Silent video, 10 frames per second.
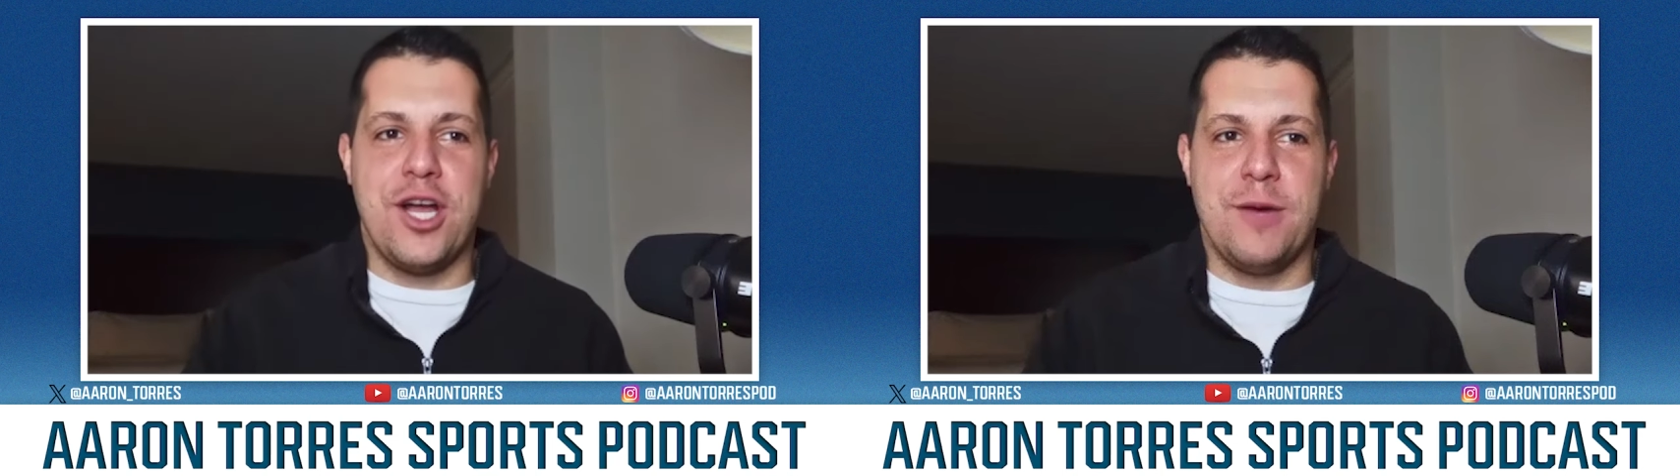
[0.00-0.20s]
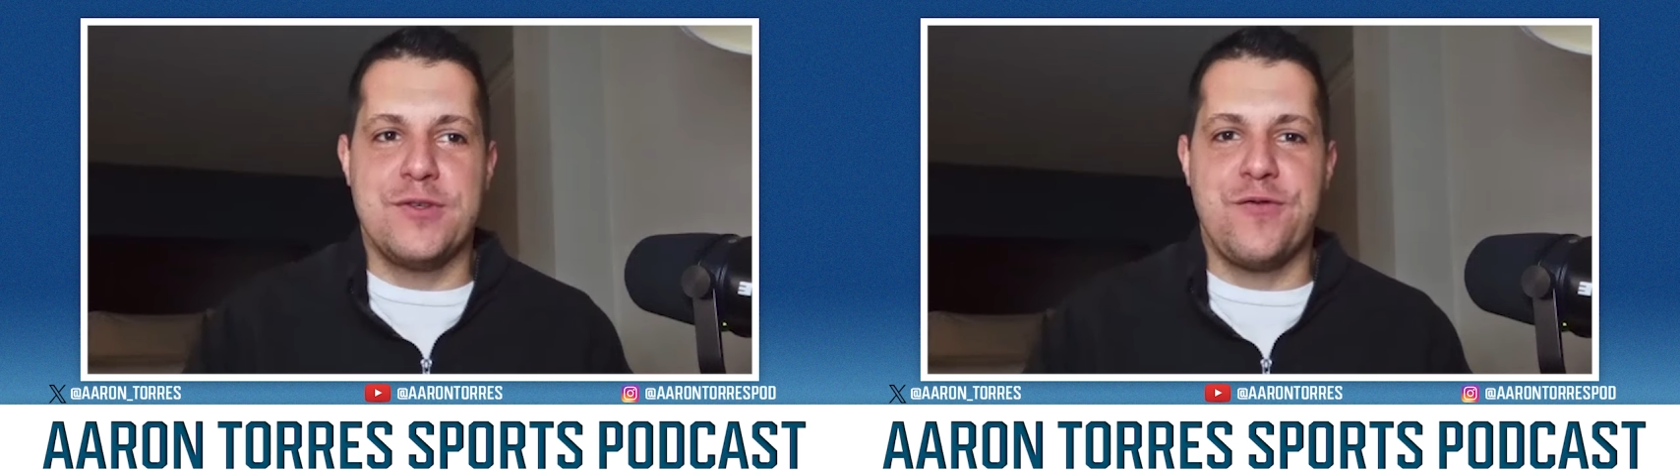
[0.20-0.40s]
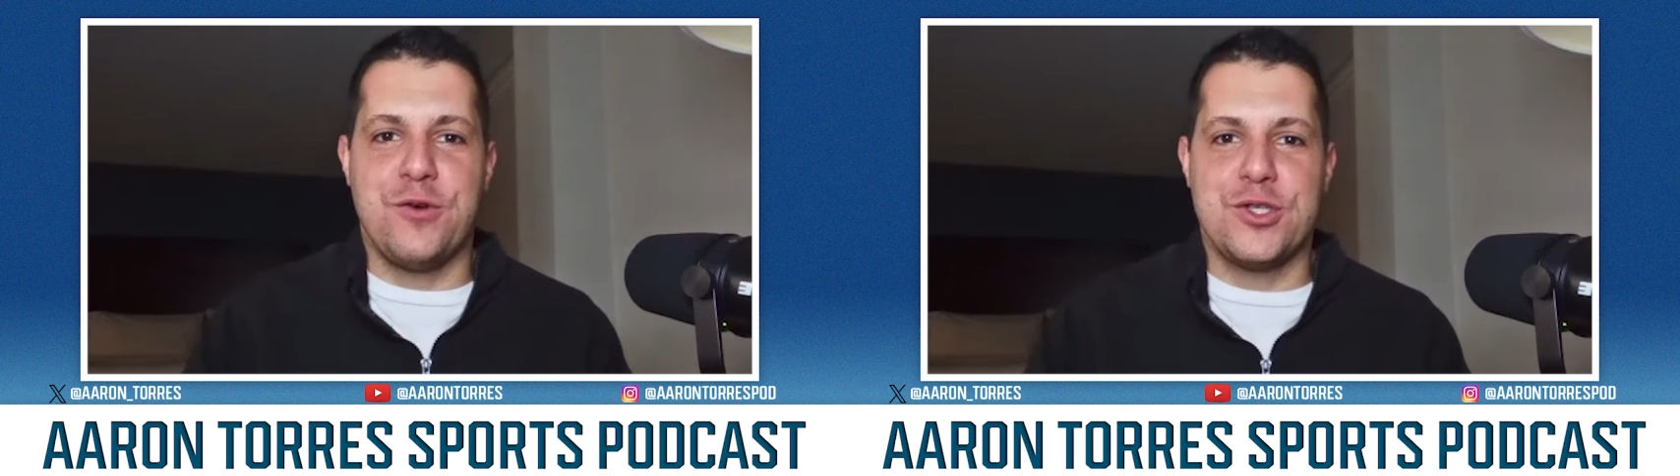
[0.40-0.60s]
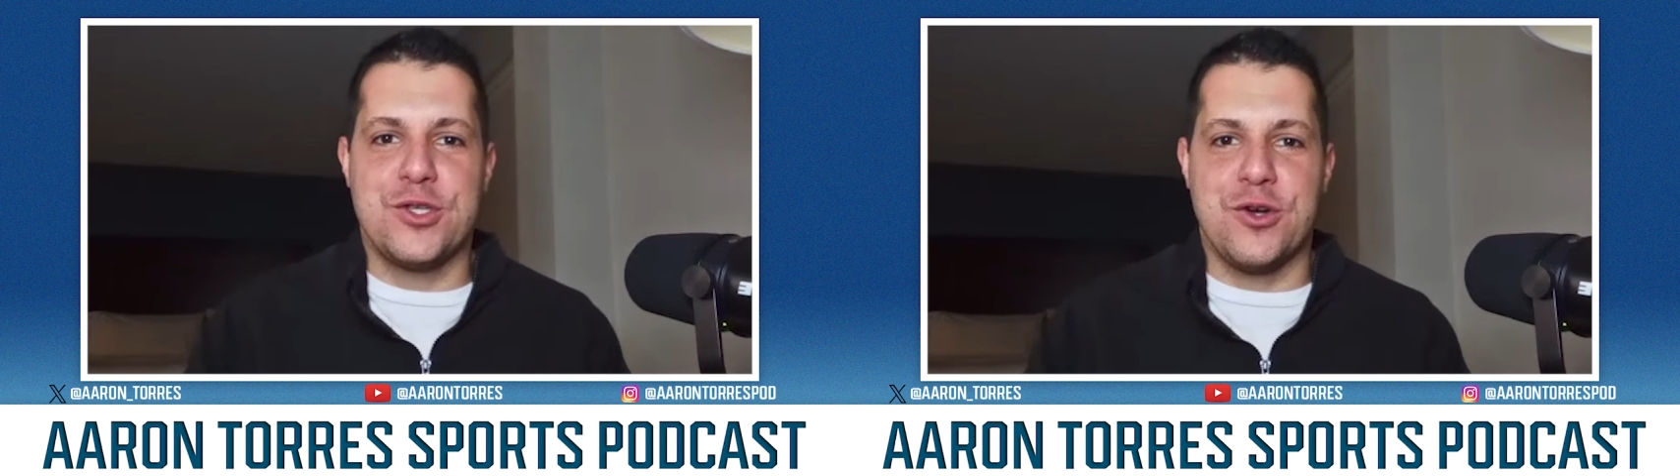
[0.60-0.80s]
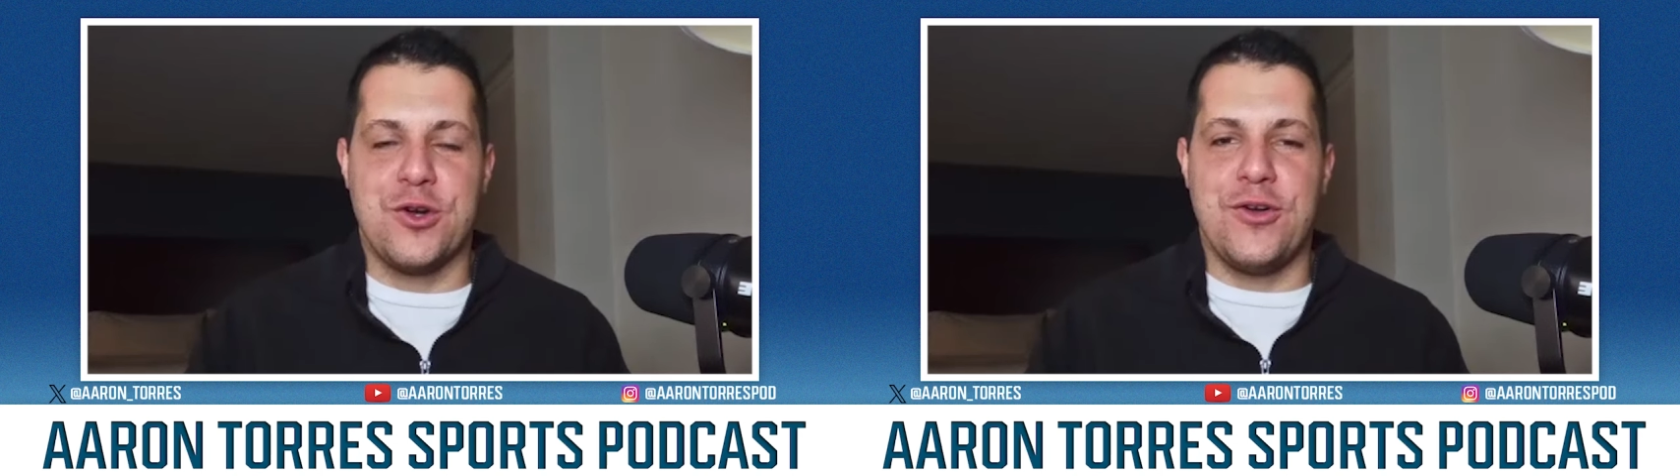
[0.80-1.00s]
comes full
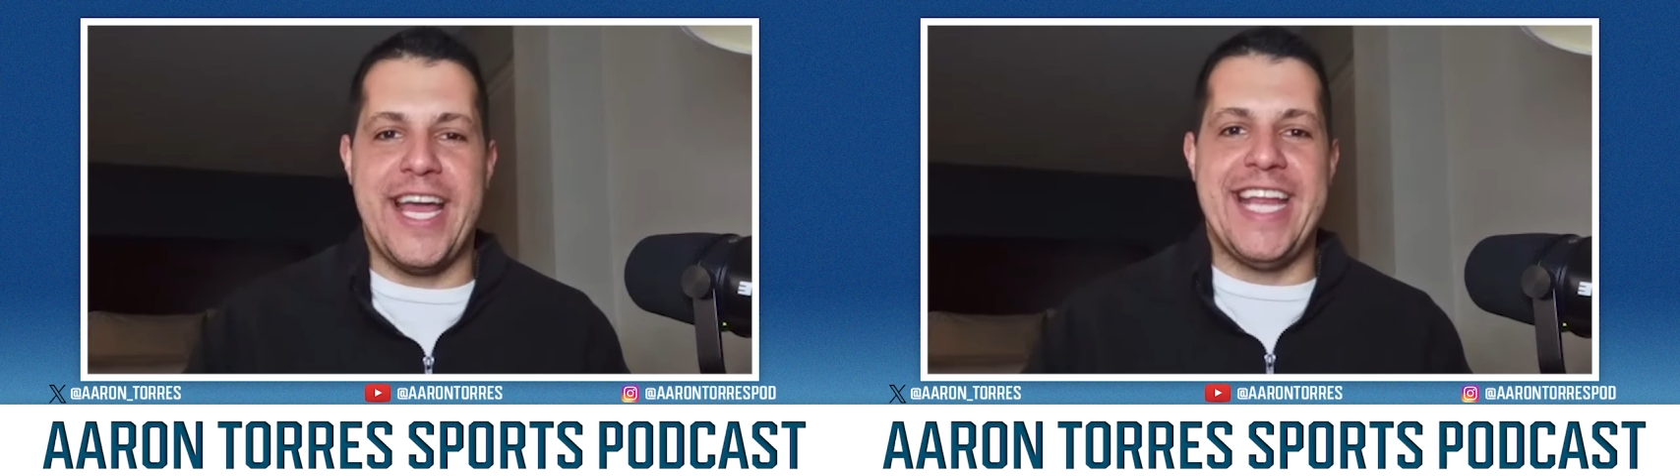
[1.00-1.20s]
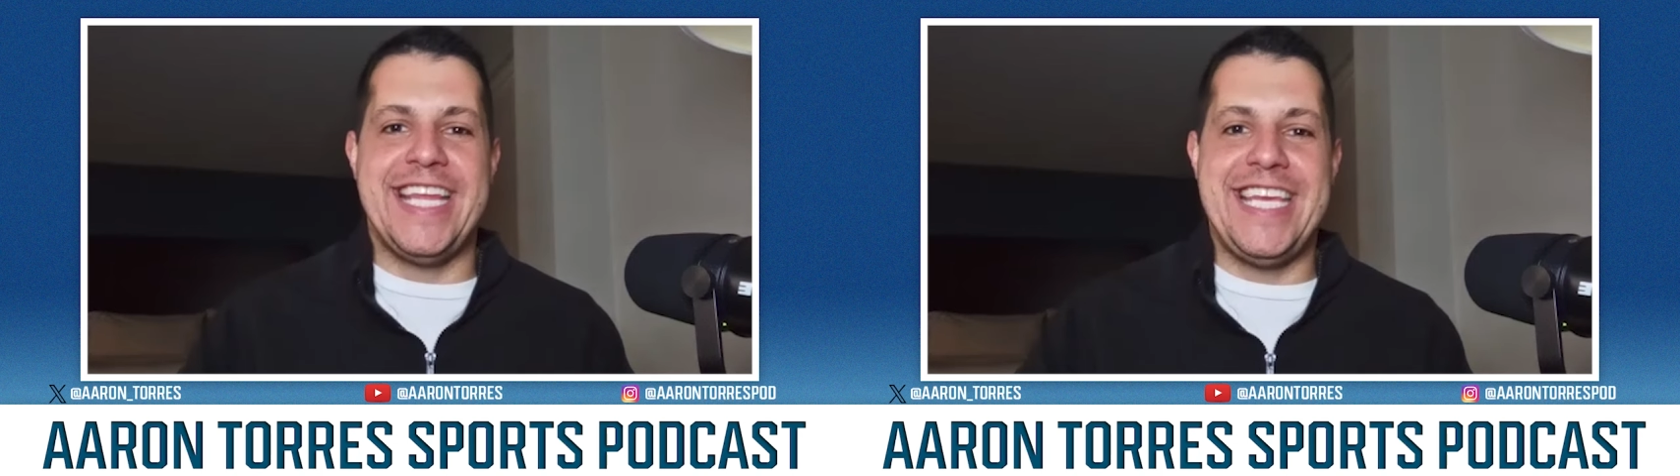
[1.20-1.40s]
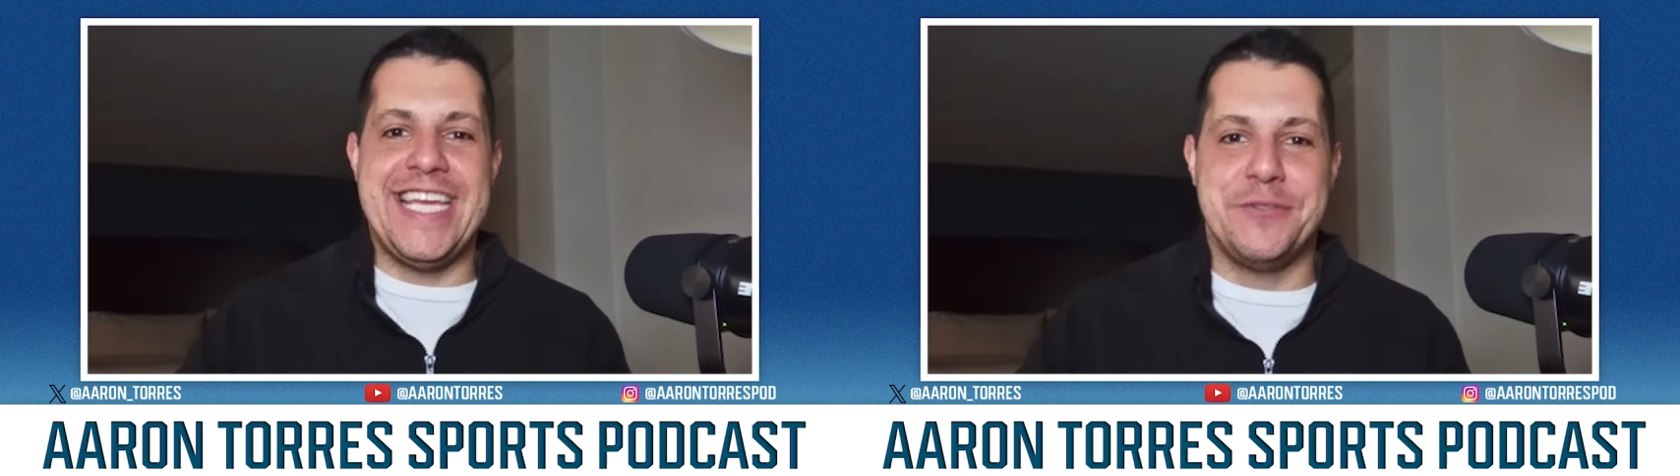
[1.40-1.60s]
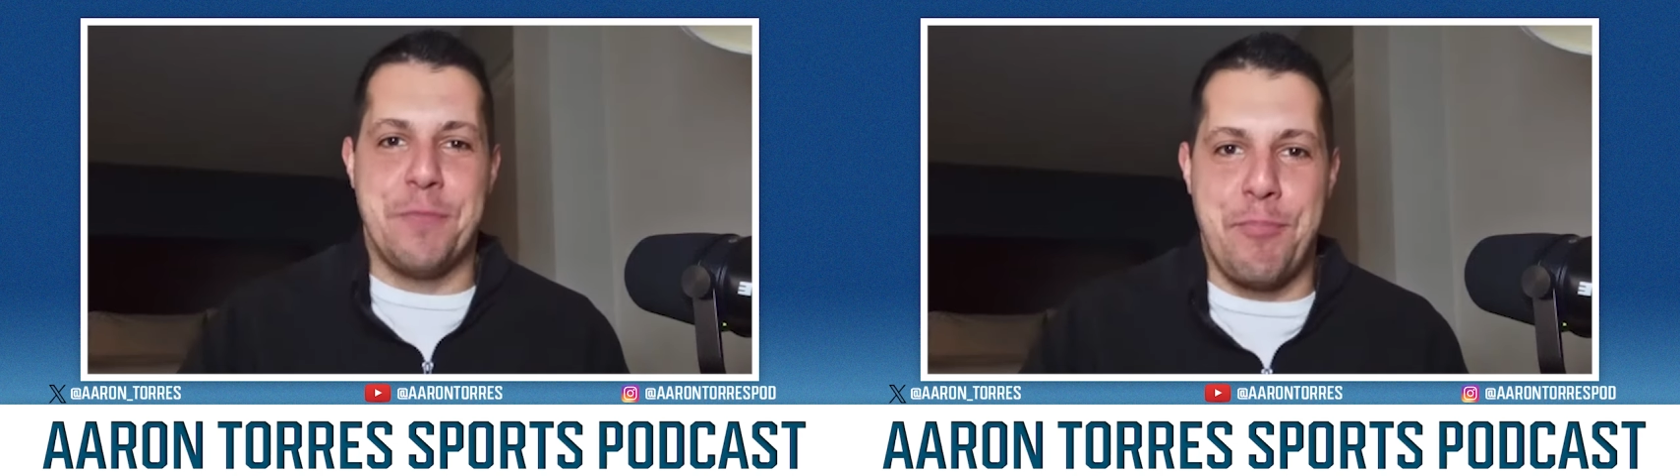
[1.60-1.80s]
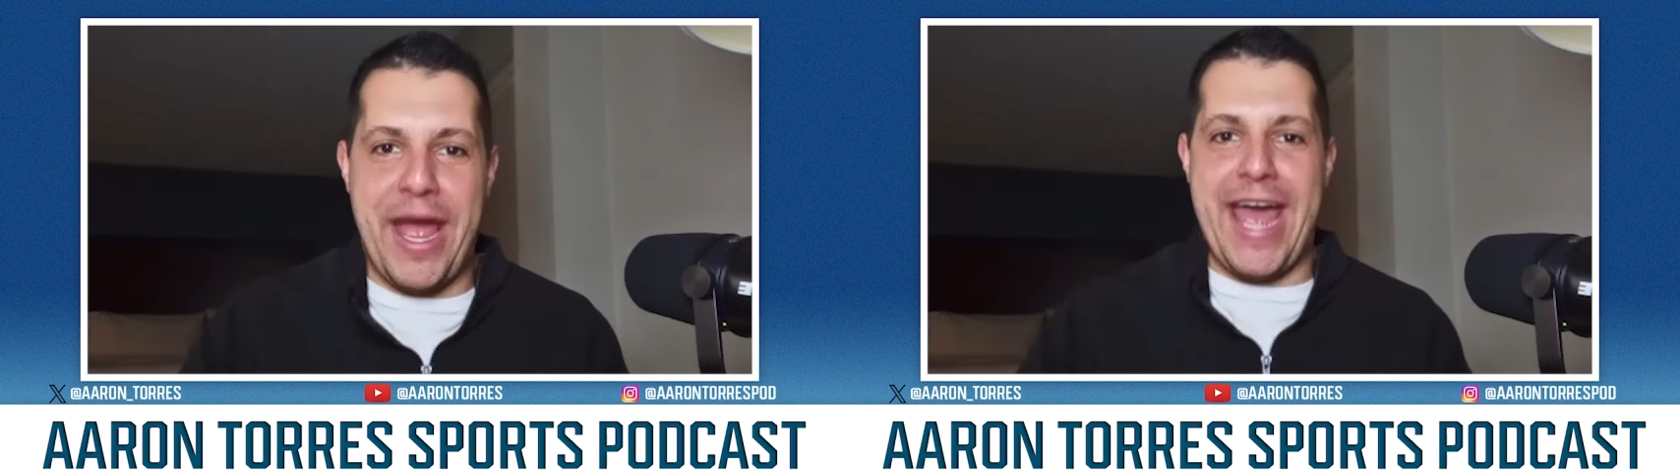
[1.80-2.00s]
circle and he is
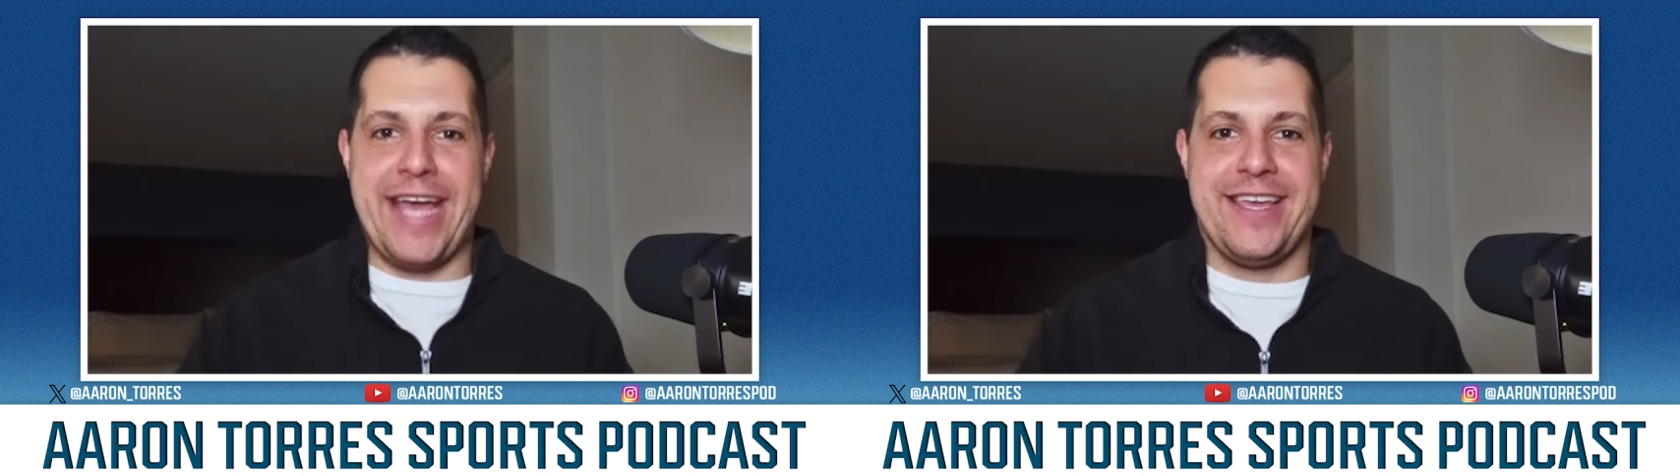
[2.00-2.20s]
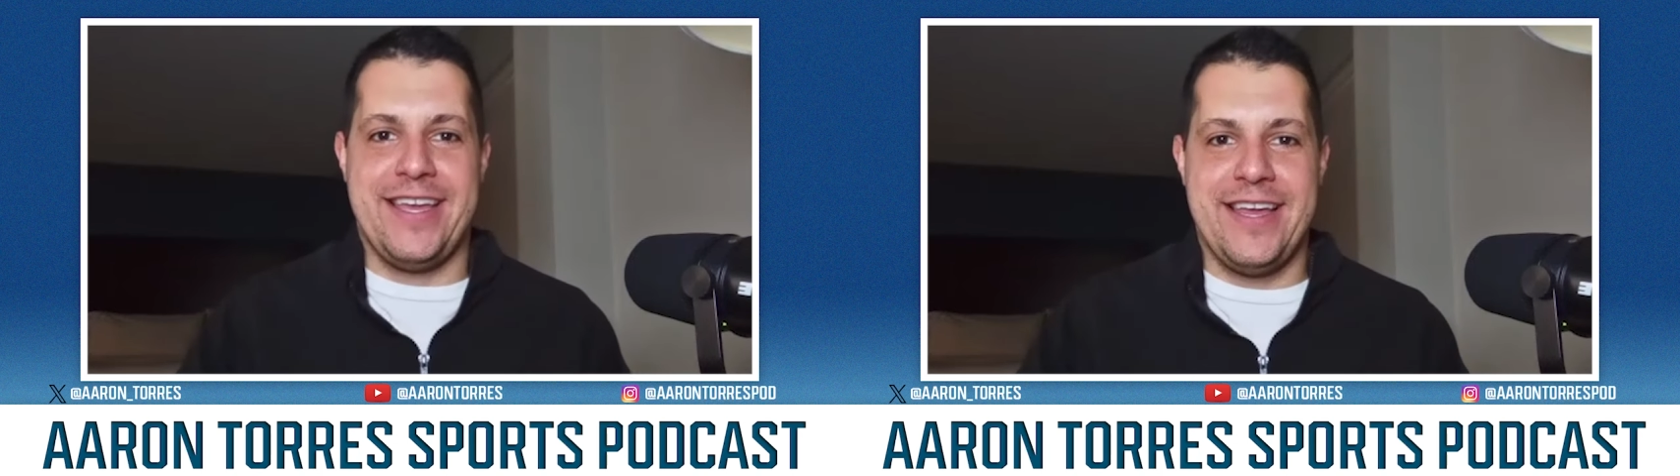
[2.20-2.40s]
back